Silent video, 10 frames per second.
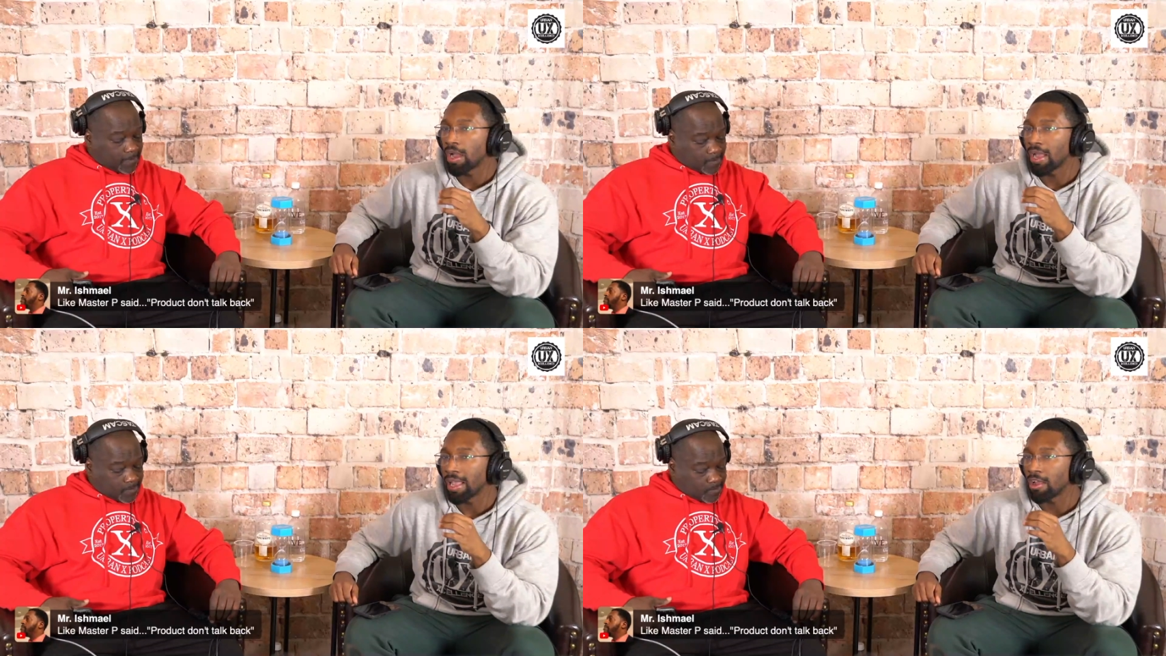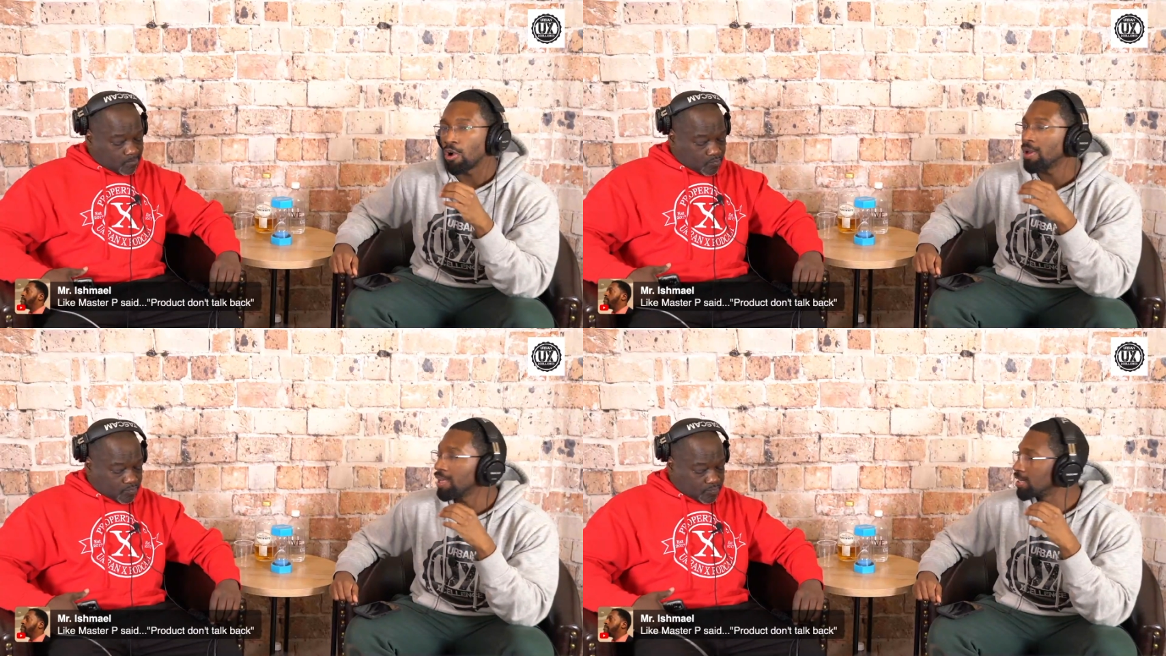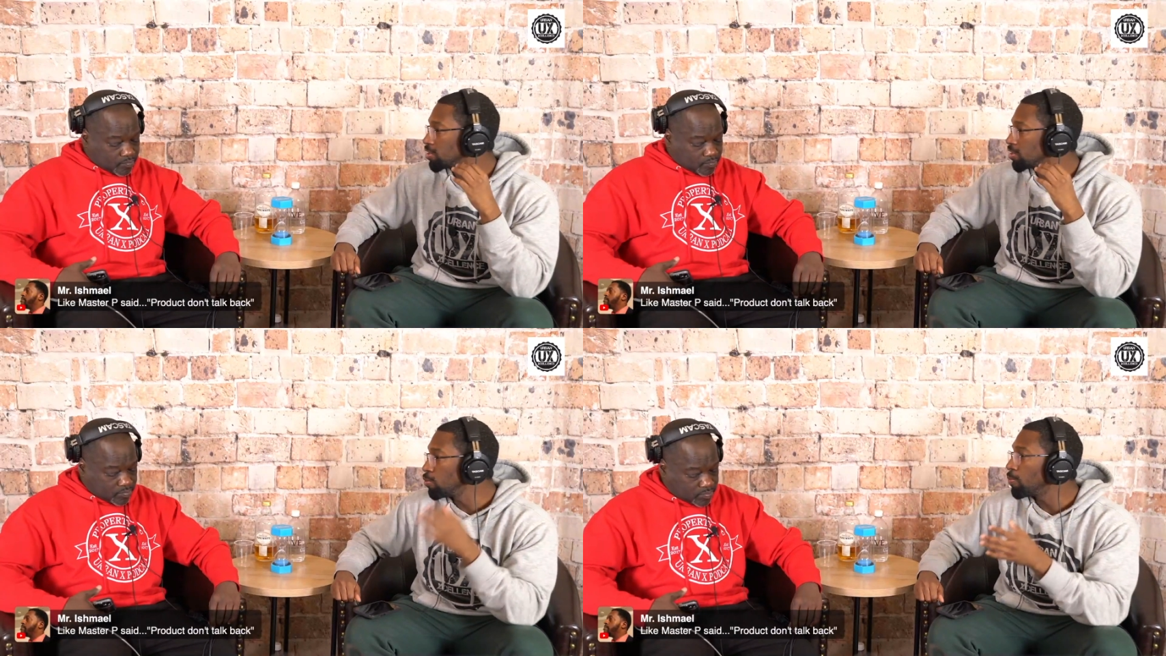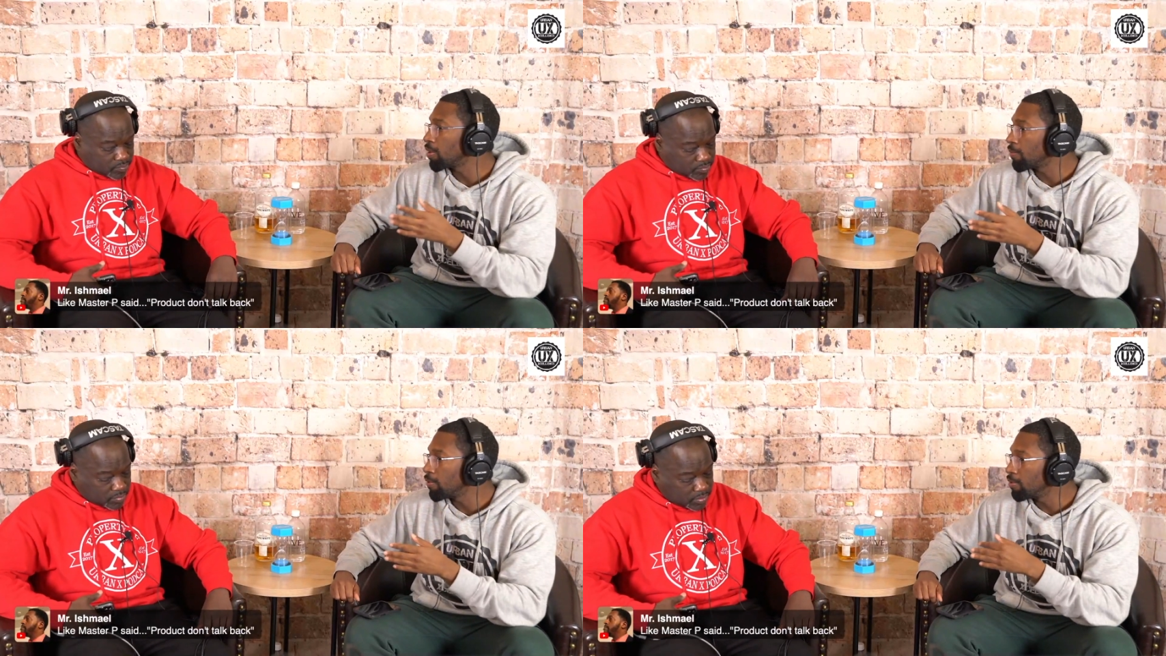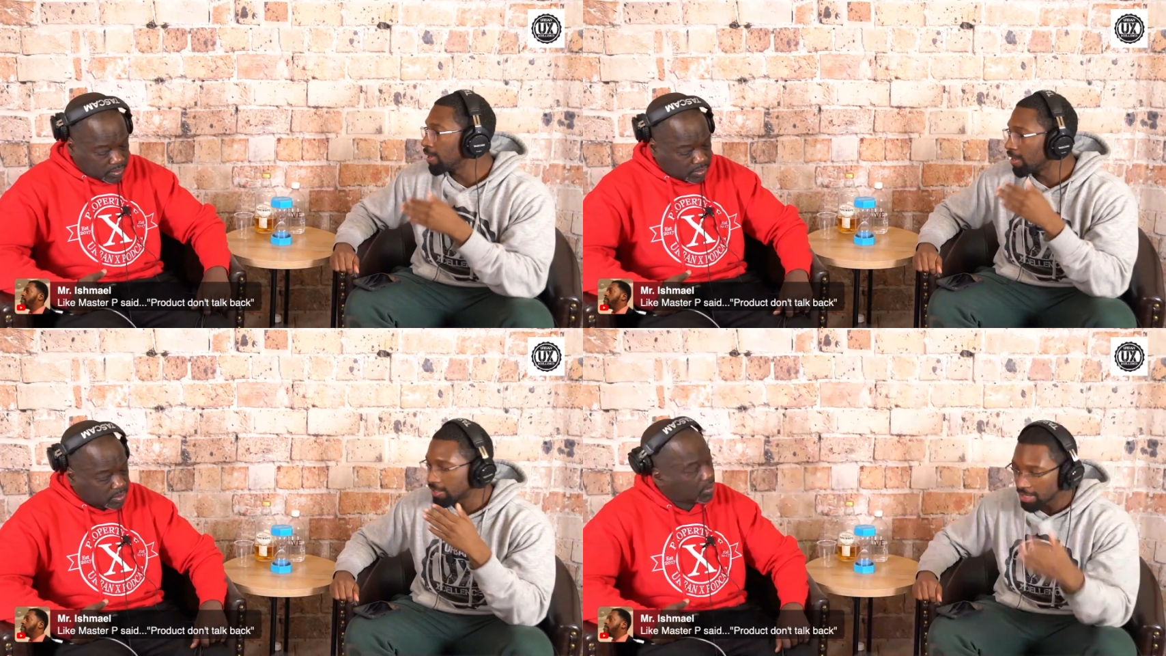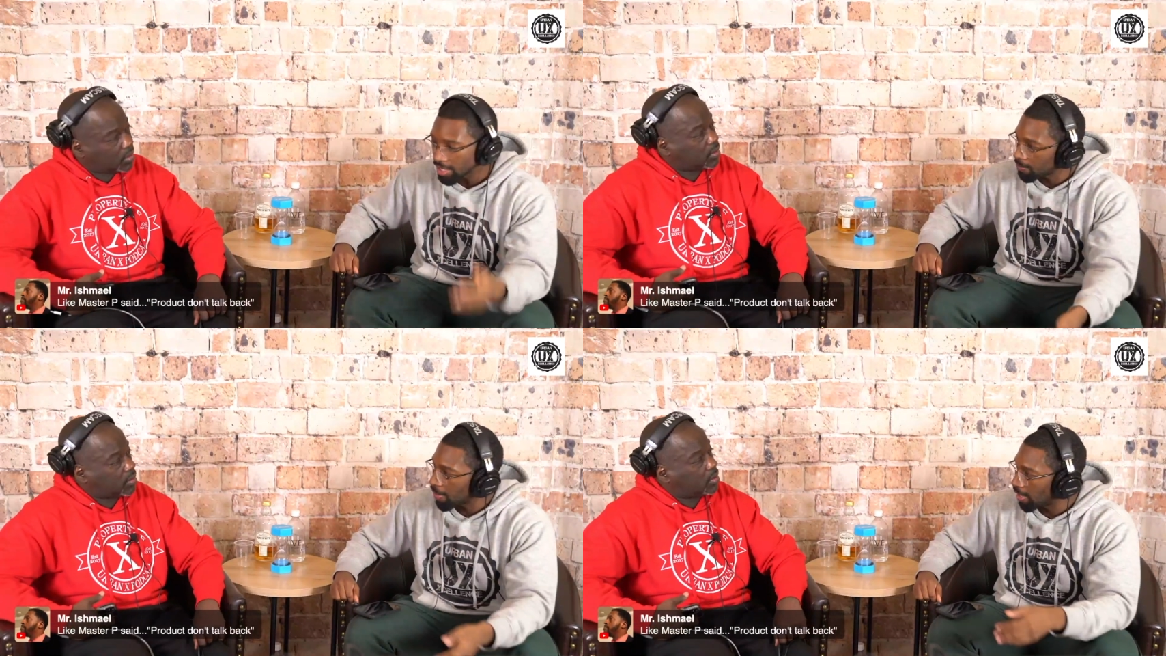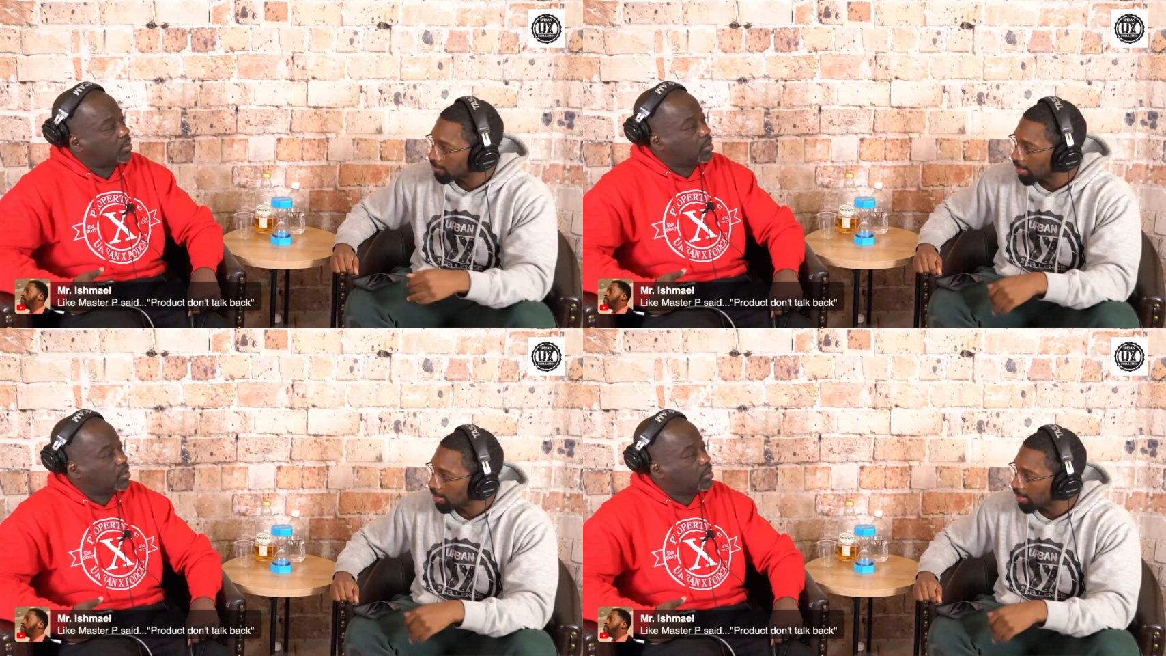Speaker 1: going against a supercomputer in a chess match, right?